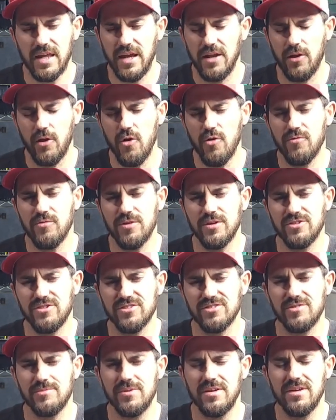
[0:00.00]
And hopefully
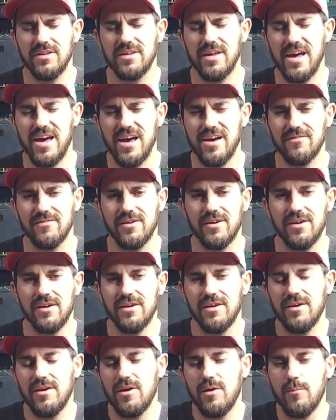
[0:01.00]
just to be able to have
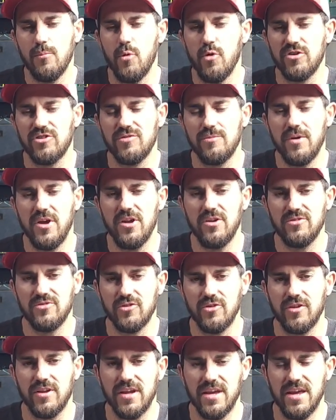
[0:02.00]
more
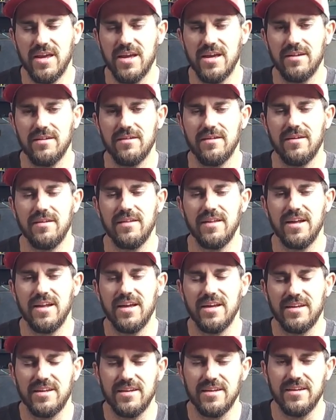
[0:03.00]
tomatoes on hand, and
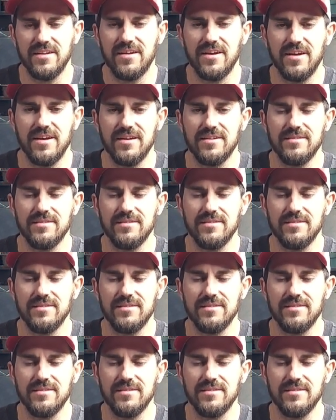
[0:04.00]
then I can,